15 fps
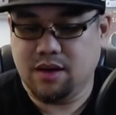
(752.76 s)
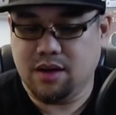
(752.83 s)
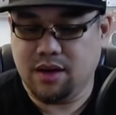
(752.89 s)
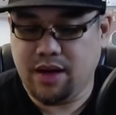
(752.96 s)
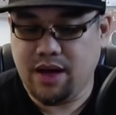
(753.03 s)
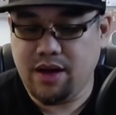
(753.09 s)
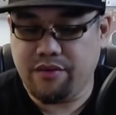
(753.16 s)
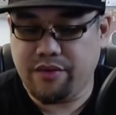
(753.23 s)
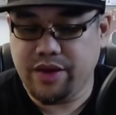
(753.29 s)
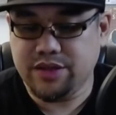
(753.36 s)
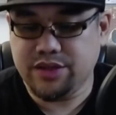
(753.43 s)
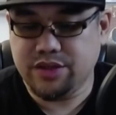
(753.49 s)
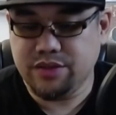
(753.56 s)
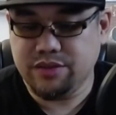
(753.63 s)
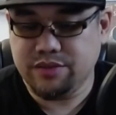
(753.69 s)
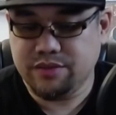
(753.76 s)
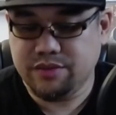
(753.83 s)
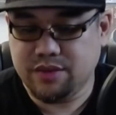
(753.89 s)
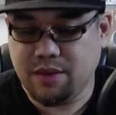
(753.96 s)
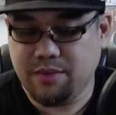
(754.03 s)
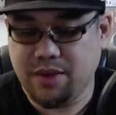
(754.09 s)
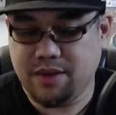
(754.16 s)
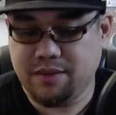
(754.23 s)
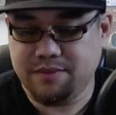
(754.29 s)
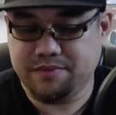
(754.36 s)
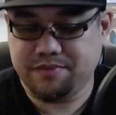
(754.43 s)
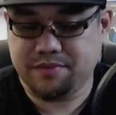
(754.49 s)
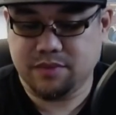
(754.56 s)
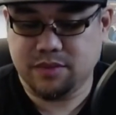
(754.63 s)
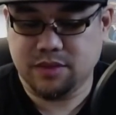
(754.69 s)
8 range too, not bad.
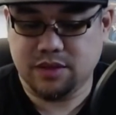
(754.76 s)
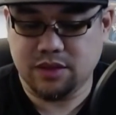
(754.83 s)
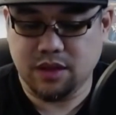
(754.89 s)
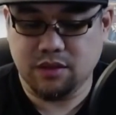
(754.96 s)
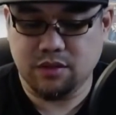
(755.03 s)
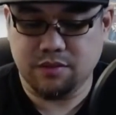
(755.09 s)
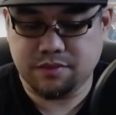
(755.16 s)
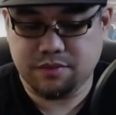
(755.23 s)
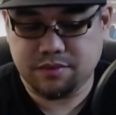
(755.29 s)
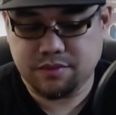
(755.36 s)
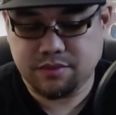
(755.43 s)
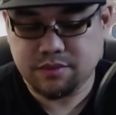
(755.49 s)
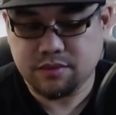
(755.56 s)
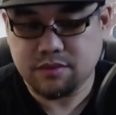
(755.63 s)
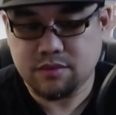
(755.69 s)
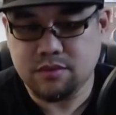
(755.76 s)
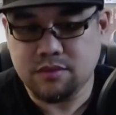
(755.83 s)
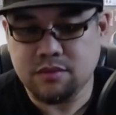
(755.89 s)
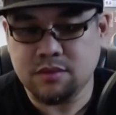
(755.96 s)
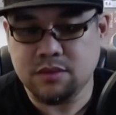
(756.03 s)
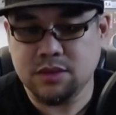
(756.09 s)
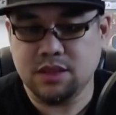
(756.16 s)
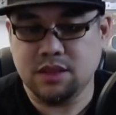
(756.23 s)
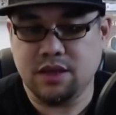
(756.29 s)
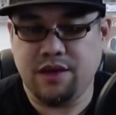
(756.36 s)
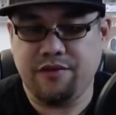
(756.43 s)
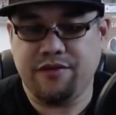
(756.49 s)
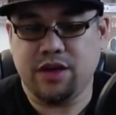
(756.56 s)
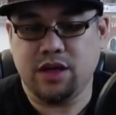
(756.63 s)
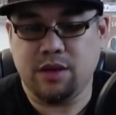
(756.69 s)
So
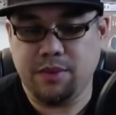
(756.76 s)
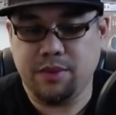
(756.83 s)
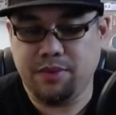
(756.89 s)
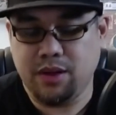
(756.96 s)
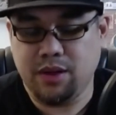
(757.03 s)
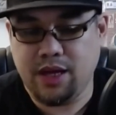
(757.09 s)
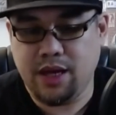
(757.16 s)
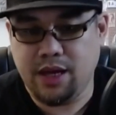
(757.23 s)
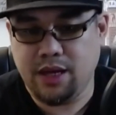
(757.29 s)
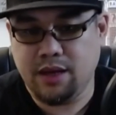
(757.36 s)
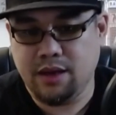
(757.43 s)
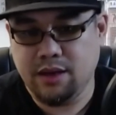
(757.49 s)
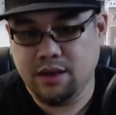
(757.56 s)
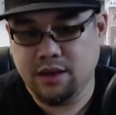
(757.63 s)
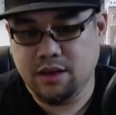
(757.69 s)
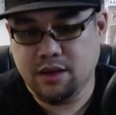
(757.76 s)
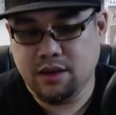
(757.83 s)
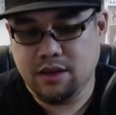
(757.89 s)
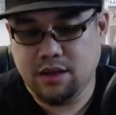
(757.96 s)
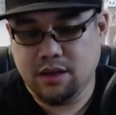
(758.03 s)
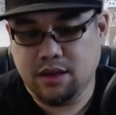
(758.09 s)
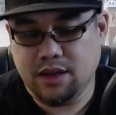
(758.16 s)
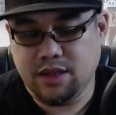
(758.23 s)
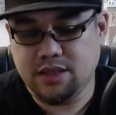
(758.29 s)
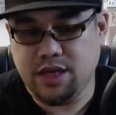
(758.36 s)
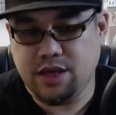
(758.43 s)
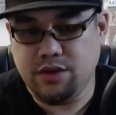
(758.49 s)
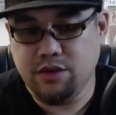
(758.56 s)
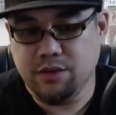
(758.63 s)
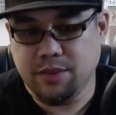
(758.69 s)
if you're gonna be playing, let's say,
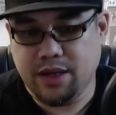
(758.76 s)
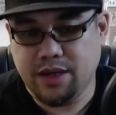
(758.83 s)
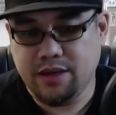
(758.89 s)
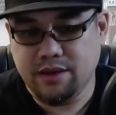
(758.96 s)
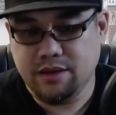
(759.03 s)
Unimind